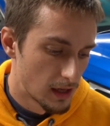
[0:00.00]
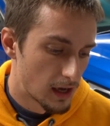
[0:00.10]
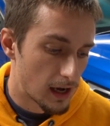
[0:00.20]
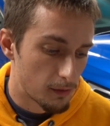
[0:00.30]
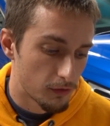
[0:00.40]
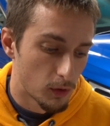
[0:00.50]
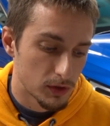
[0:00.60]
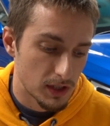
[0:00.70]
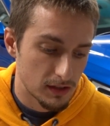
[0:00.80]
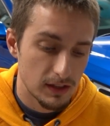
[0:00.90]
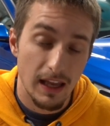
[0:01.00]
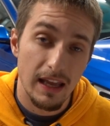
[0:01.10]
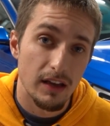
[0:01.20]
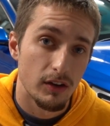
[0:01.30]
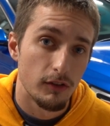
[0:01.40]
Of course, it has the
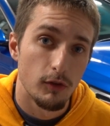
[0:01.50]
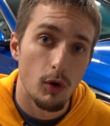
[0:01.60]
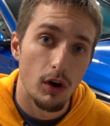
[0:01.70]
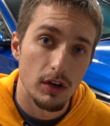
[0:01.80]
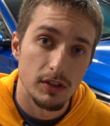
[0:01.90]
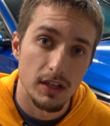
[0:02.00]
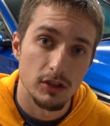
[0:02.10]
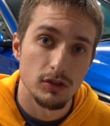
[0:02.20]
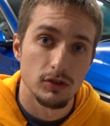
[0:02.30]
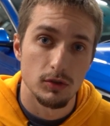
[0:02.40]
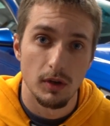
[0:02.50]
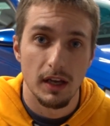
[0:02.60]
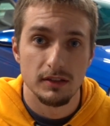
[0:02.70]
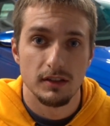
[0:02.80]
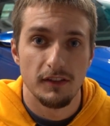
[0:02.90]
800 volt architecture, so it
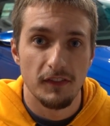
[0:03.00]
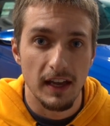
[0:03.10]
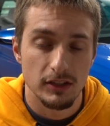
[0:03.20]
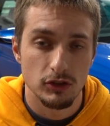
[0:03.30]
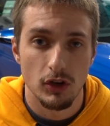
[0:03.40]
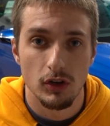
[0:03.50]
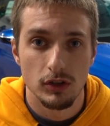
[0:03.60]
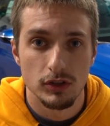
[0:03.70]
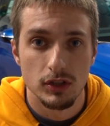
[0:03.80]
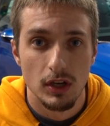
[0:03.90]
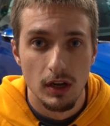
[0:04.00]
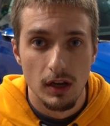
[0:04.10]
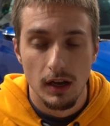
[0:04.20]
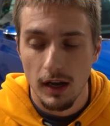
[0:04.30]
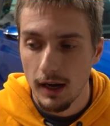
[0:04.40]
has the fast charge,
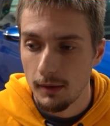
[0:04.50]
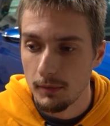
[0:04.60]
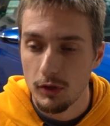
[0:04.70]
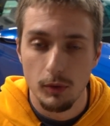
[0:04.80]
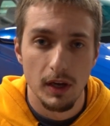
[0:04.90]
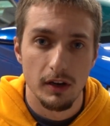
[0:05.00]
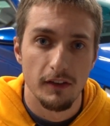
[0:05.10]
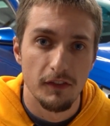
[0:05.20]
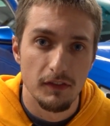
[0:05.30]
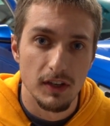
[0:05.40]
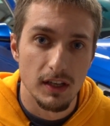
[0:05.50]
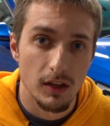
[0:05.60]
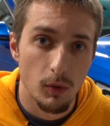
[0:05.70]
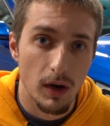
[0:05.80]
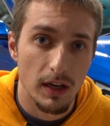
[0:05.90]
350
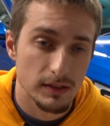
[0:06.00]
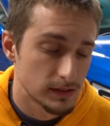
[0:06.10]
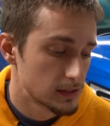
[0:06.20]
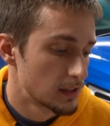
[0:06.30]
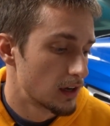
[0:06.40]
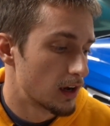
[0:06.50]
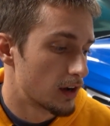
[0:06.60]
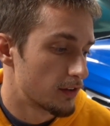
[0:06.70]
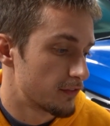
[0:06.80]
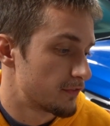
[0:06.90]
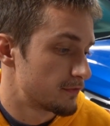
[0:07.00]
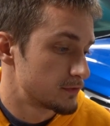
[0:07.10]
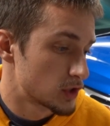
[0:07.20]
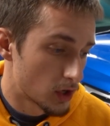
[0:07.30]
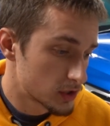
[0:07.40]
kilowatts of
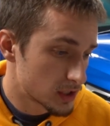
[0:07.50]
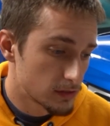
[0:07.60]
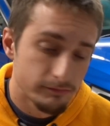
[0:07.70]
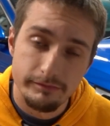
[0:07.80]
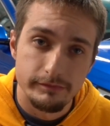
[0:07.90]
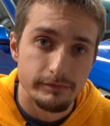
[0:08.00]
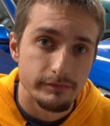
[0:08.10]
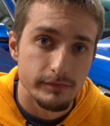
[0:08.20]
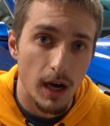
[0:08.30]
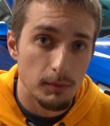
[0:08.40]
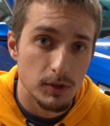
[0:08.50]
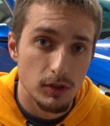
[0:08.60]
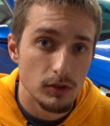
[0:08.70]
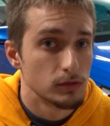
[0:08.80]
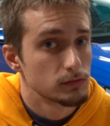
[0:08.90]
charging up
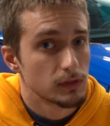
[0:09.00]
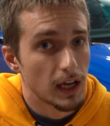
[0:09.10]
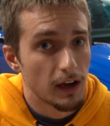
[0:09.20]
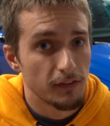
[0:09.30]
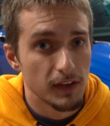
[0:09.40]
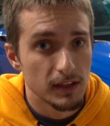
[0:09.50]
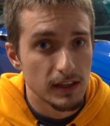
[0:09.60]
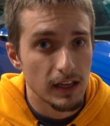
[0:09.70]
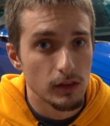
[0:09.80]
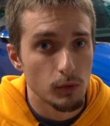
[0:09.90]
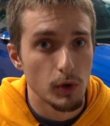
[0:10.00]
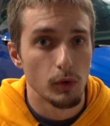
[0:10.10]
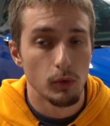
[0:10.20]
to. Now, if you get that in the real